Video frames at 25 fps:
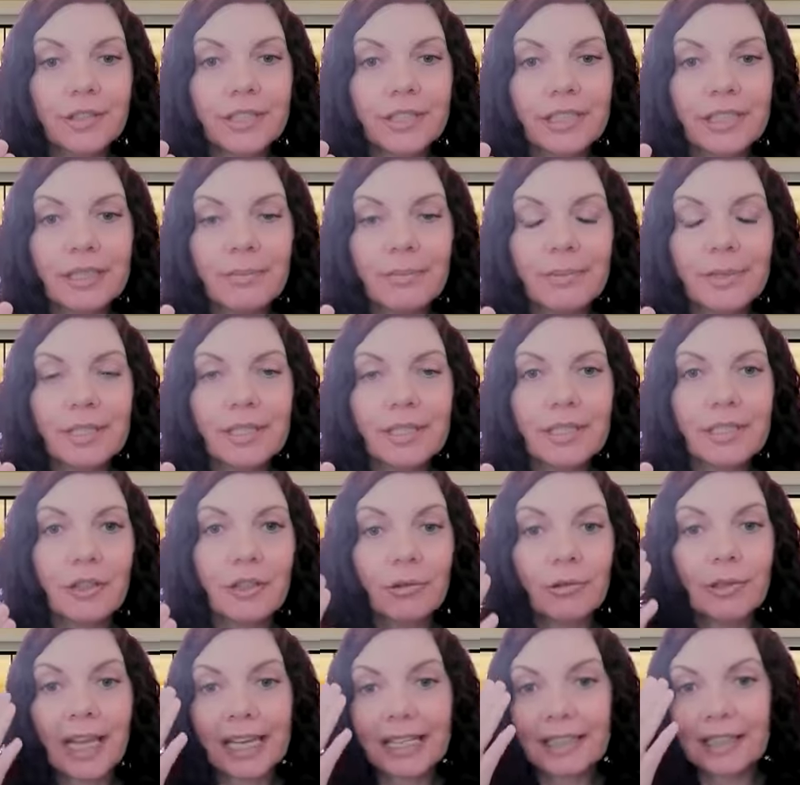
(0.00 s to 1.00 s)
fingertips
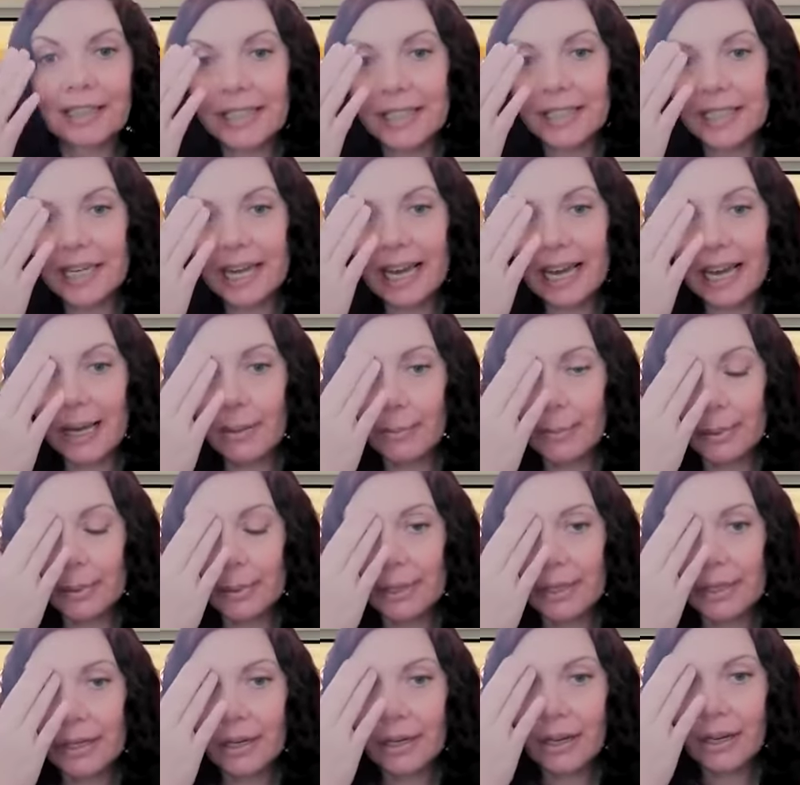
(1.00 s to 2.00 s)
to lightly tap
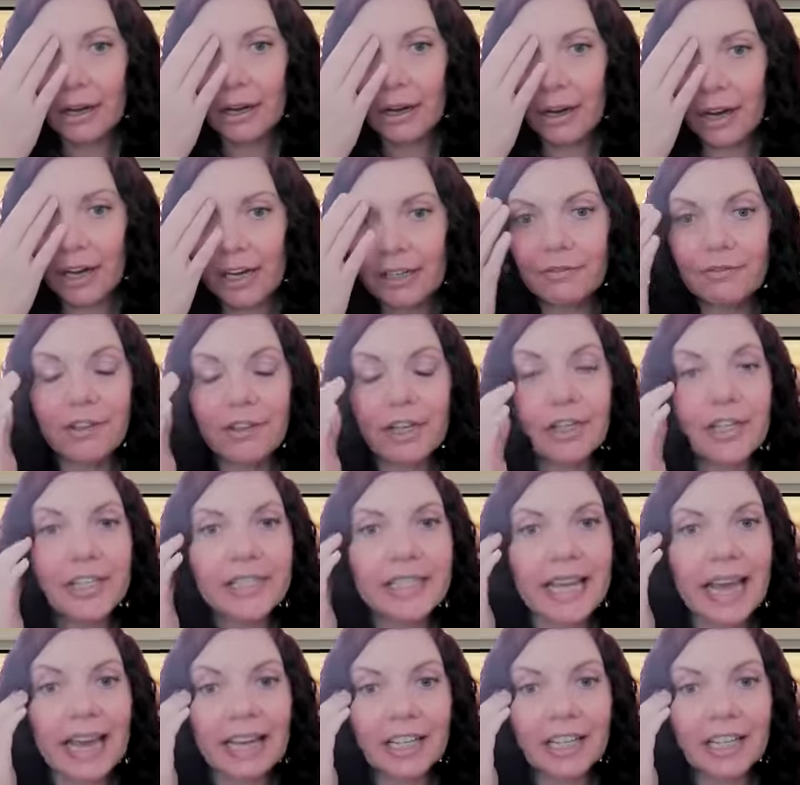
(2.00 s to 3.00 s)
on various